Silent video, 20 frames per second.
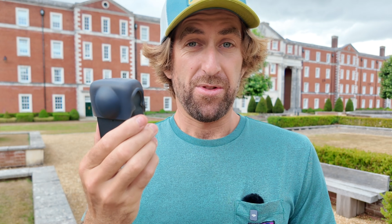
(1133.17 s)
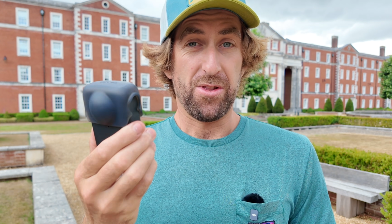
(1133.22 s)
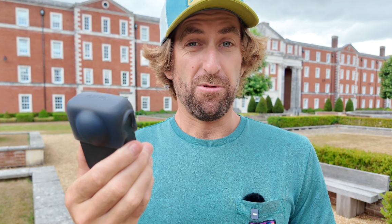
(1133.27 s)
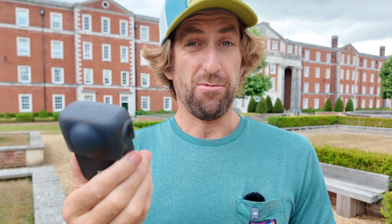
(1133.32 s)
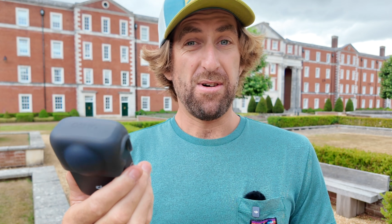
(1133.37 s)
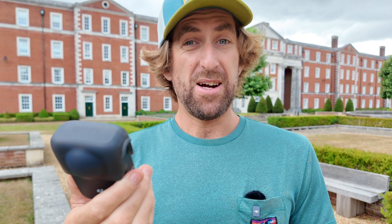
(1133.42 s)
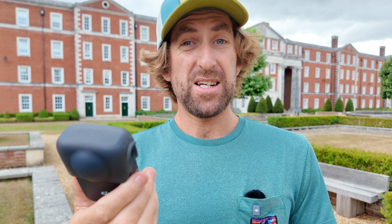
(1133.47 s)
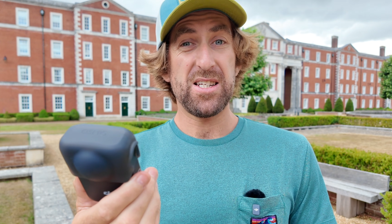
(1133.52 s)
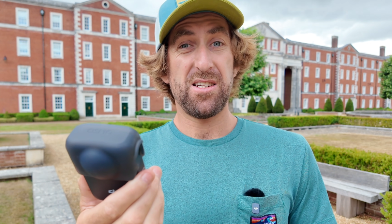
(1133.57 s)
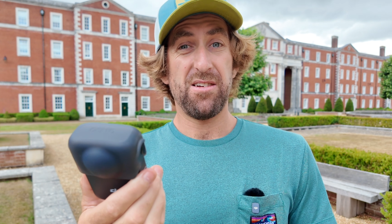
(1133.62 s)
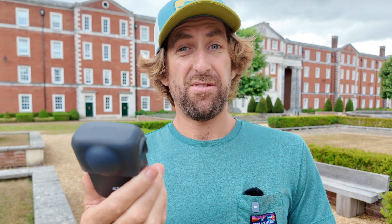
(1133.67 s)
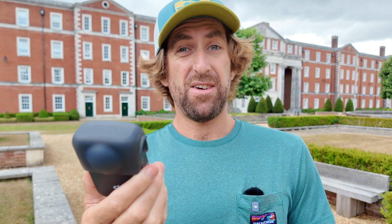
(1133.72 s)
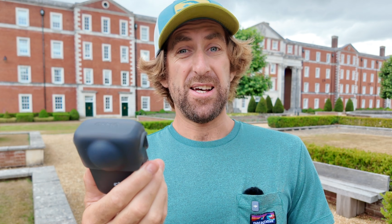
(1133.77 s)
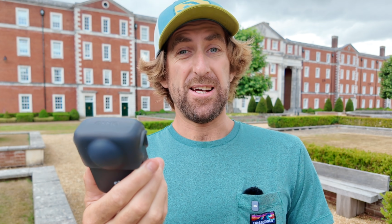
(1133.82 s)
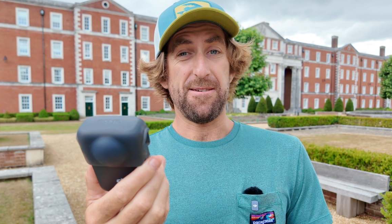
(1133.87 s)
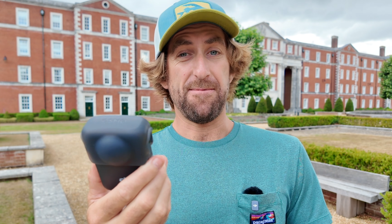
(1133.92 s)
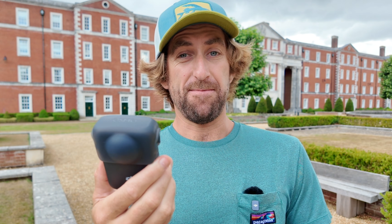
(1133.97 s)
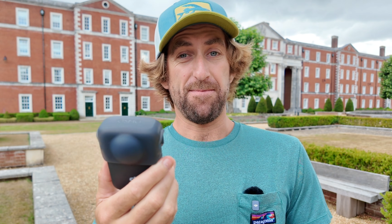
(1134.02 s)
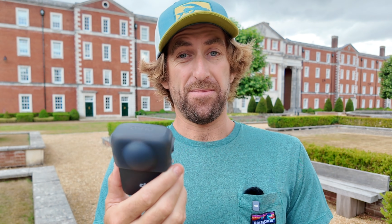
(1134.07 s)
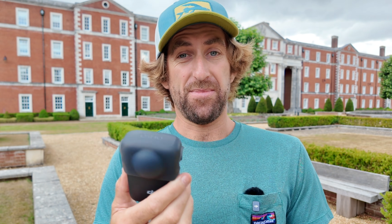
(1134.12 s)
The rest of
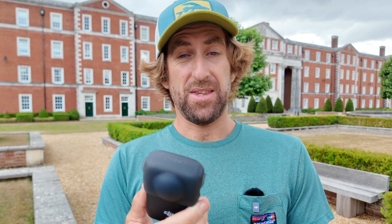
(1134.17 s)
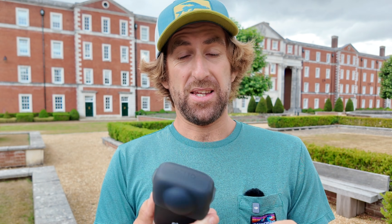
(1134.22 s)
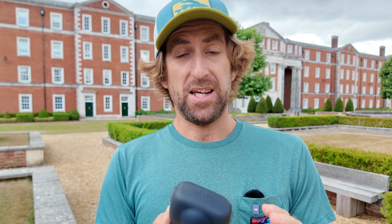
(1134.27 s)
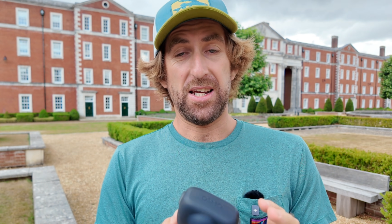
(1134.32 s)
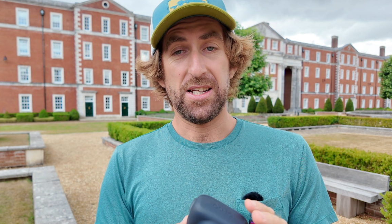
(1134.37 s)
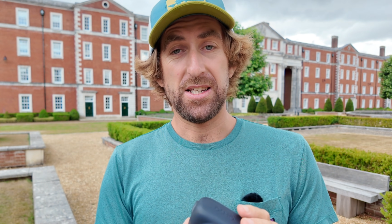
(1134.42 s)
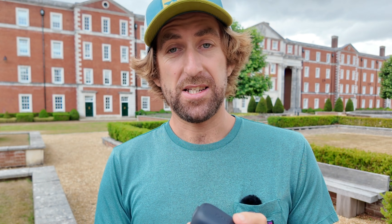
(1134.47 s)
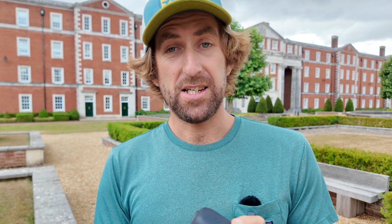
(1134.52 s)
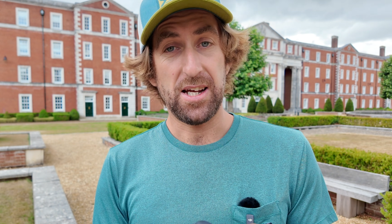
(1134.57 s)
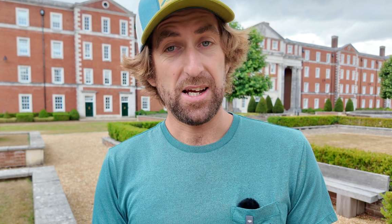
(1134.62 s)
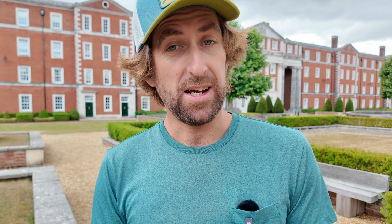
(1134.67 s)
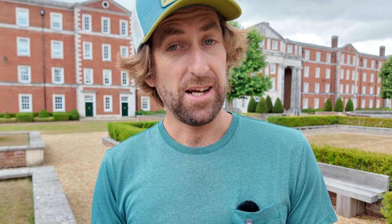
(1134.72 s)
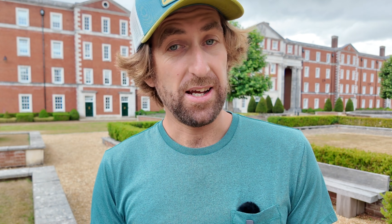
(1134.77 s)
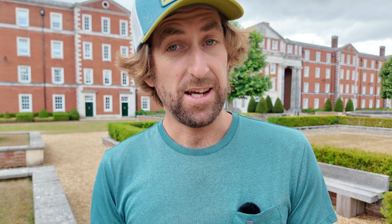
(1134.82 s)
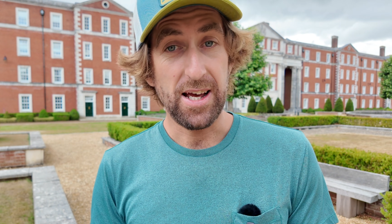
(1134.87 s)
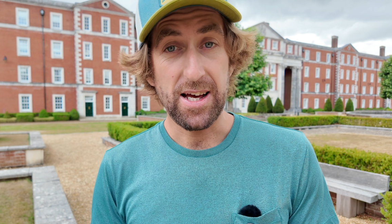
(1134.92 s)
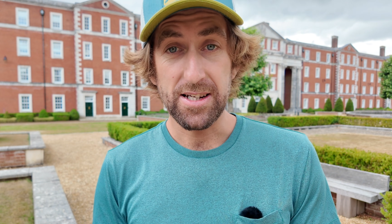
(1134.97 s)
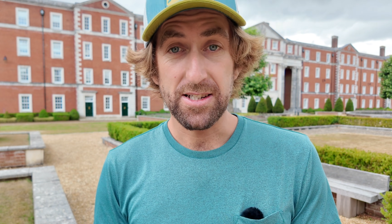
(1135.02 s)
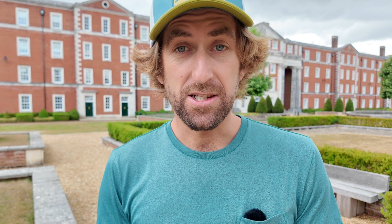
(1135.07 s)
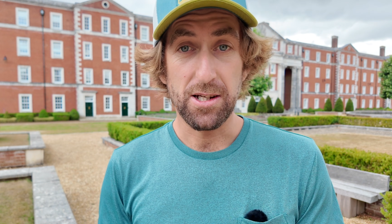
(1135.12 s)
it is
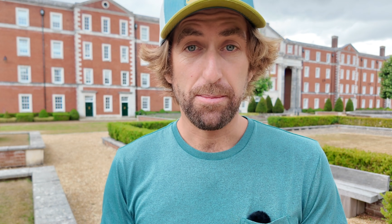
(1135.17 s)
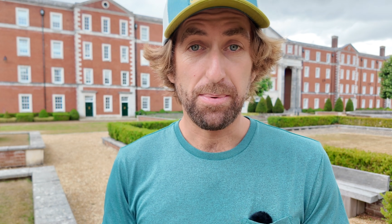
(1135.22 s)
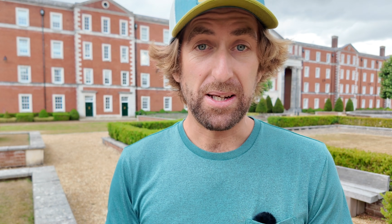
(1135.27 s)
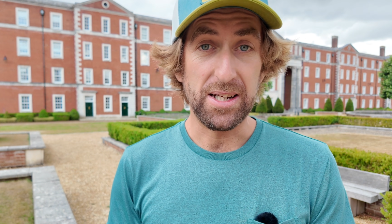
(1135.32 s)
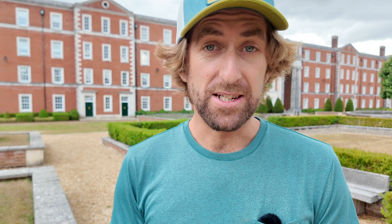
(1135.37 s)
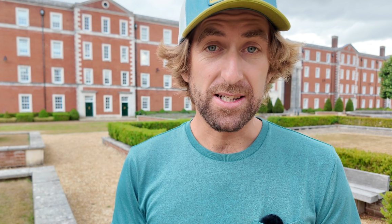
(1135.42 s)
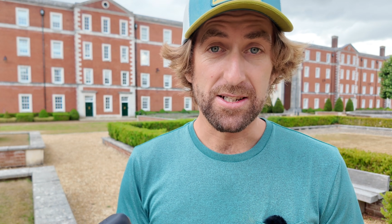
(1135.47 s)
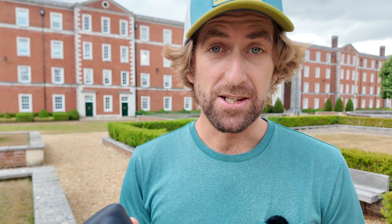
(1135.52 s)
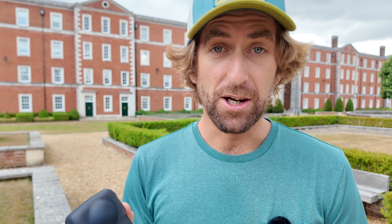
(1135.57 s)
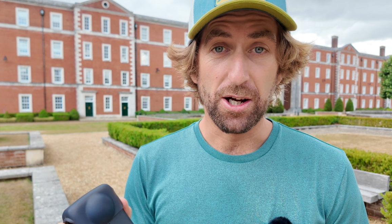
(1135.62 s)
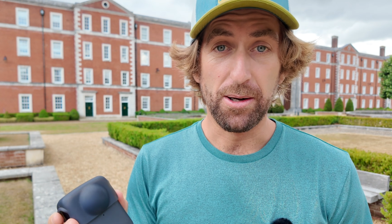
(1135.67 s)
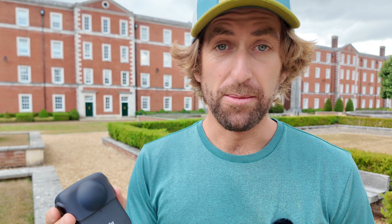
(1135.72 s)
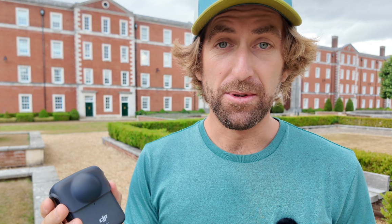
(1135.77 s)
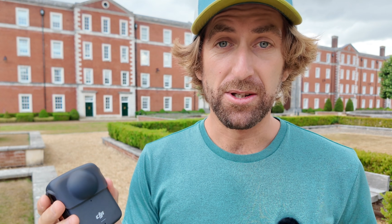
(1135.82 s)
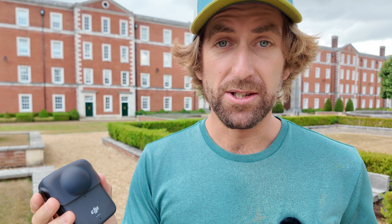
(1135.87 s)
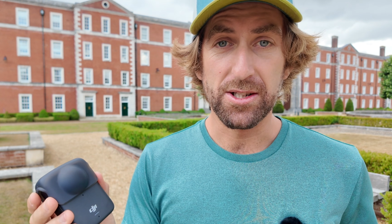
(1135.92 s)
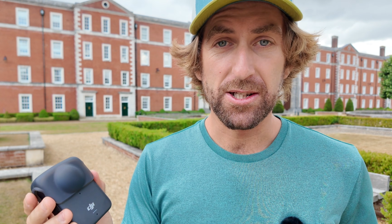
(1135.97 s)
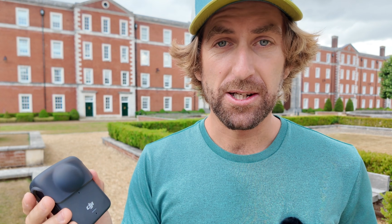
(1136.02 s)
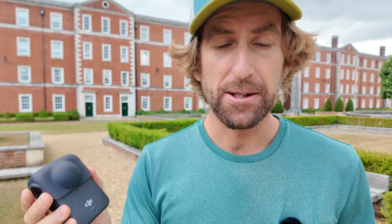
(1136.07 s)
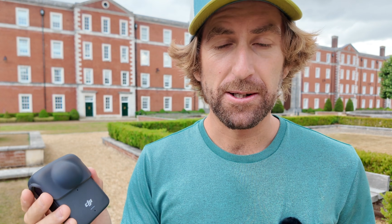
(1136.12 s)
yet to be determined.